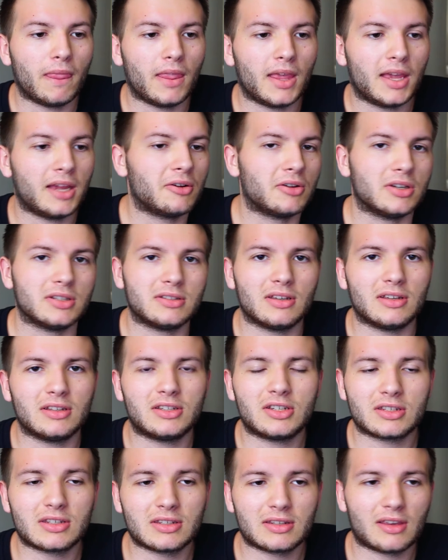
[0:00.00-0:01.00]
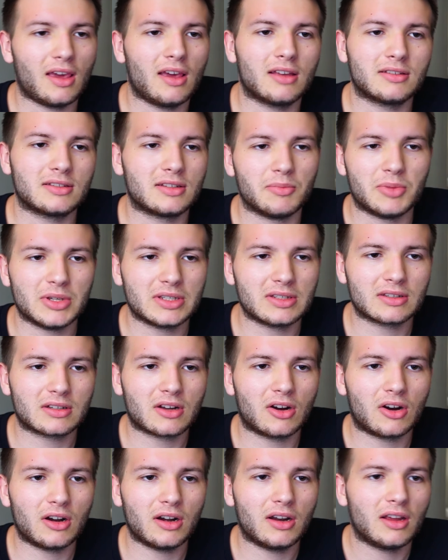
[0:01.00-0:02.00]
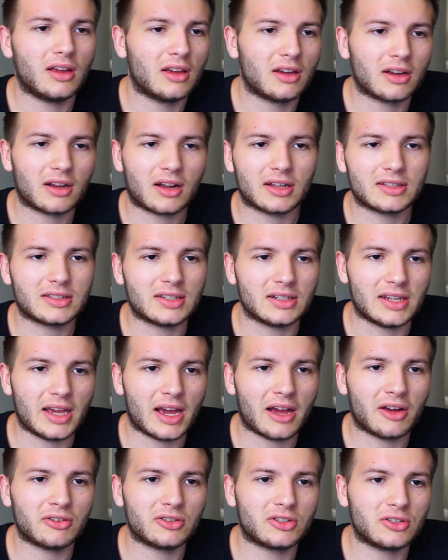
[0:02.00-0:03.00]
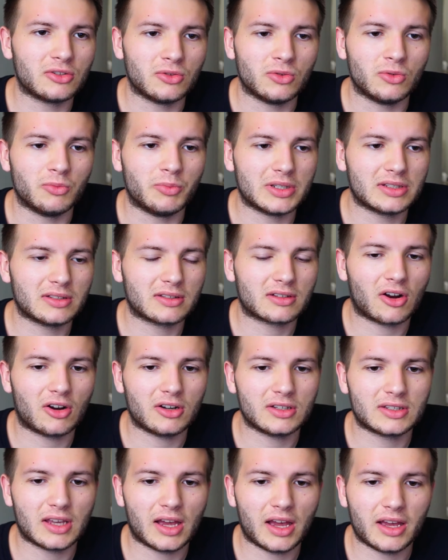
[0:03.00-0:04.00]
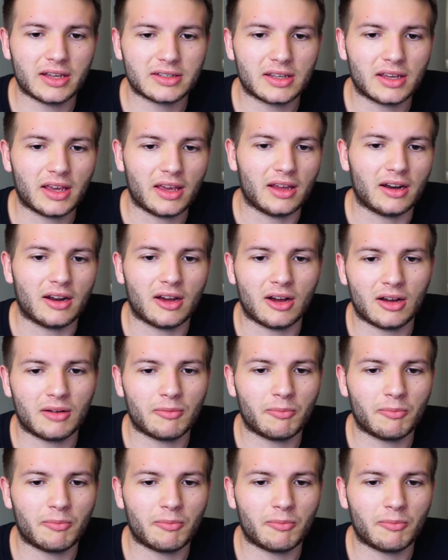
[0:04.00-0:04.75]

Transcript: Anyways, it just scans the business card, cuts it down to business card size, and